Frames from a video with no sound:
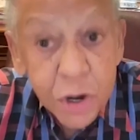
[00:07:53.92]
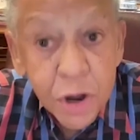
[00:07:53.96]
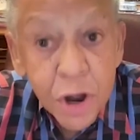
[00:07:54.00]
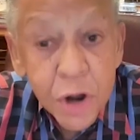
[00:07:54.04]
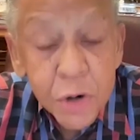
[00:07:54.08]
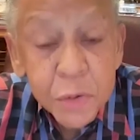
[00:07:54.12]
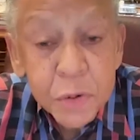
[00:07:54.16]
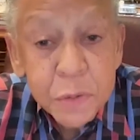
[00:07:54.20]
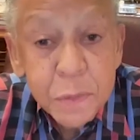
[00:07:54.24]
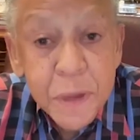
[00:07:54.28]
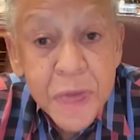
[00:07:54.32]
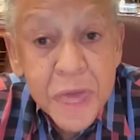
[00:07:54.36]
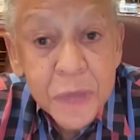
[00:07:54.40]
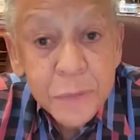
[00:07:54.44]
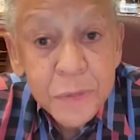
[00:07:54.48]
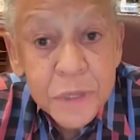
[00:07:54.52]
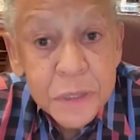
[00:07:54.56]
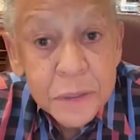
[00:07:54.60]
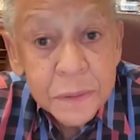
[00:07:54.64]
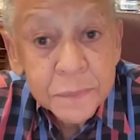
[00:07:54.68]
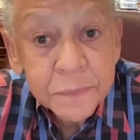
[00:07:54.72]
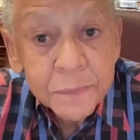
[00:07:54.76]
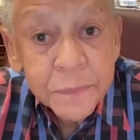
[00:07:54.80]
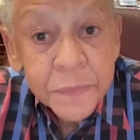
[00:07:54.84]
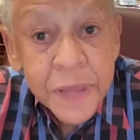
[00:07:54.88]
hungry, baby?
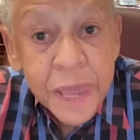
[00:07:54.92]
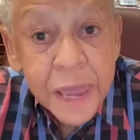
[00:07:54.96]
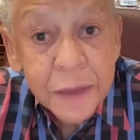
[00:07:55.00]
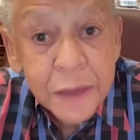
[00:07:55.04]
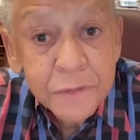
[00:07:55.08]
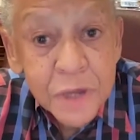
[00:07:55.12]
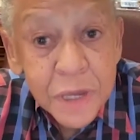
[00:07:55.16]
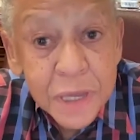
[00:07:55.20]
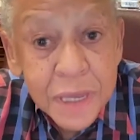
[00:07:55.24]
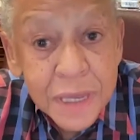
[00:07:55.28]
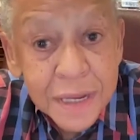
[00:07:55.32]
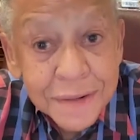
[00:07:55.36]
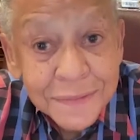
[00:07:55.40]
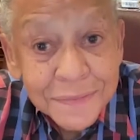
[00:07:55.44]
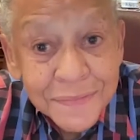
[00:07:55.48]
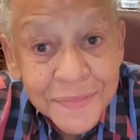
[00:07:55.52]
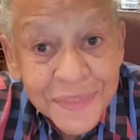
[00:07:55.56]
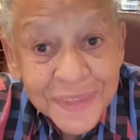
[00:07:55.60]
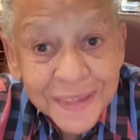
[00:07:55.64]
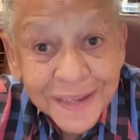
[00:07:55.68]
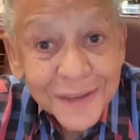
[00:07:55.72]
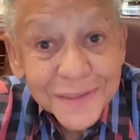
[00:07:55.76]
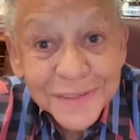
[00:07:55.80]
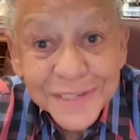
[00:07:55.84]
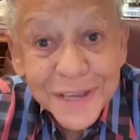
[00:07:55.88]
Have you eaten?
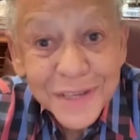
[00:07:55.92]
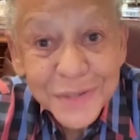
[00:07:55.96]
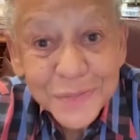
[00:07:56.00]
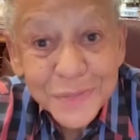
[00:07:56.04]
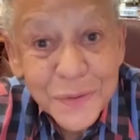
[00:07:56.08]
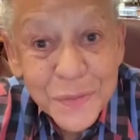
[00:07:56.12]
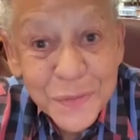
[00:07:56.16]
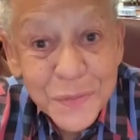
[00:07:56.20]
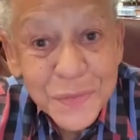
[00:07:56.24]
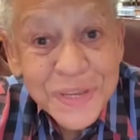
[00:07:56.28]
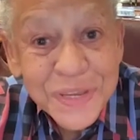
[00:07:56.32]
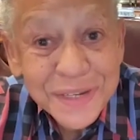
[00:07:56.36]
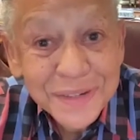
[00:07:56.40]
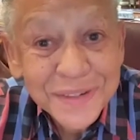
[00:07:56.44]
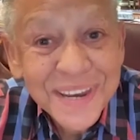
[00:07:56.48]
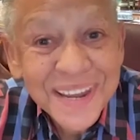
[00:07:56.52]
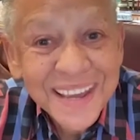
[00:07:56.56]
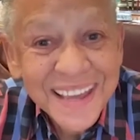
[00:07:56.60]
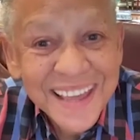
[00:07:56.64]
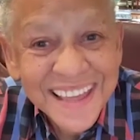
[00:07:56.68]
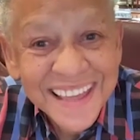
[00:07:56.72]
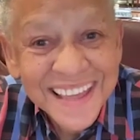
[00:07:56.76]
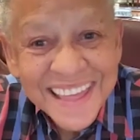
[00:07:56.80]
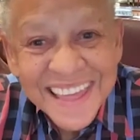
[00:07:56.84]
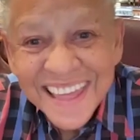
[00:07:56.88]
Because that's what we
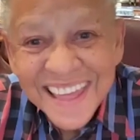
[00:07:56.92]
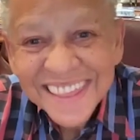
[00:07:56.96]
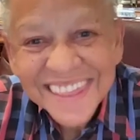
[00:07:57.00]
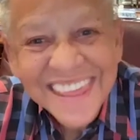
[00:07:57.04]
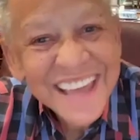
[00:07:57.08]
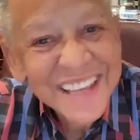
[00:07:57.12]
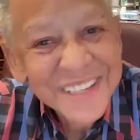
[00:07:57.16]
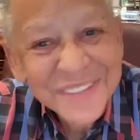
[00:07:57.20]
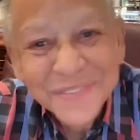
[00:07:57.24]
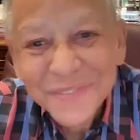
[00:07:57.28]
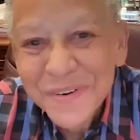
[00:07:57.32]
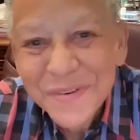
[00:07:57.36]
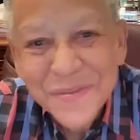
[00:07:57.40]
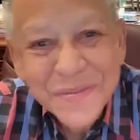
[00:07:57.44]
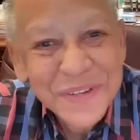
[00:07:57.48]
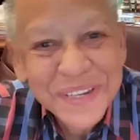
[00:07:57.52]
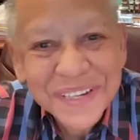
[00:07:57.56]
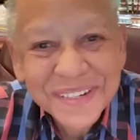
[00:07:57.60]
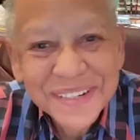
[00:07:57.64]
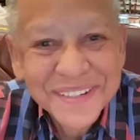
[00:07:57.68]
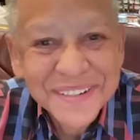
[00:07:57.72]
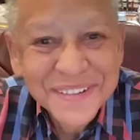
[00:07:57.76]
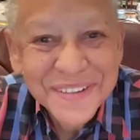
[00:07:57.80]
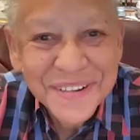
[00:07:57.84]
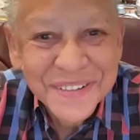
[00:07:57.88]
that's what we
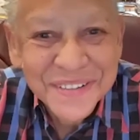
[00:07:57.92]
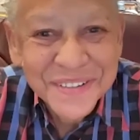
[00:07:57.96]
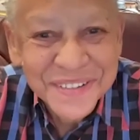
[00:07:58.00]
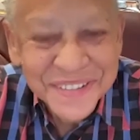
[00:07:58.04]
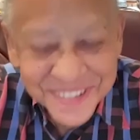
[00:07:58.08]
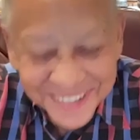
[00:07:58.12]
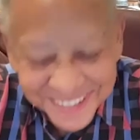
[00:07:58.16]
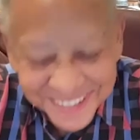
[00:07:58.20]
do.